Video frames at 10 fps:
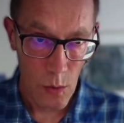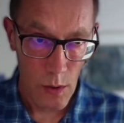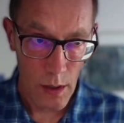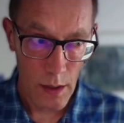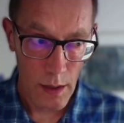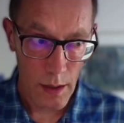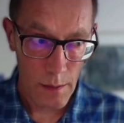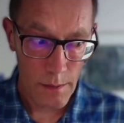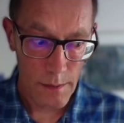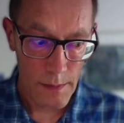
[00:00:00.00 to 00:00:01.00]

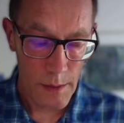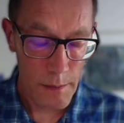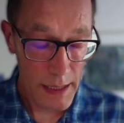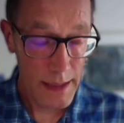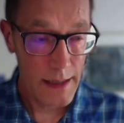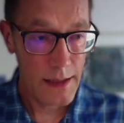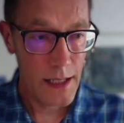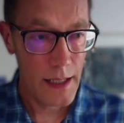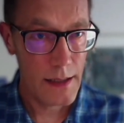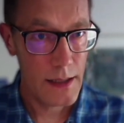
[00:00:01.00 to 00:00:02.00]
The main
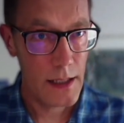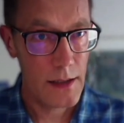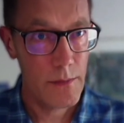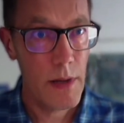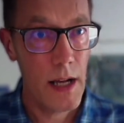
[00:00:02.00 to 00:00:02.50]
insight is that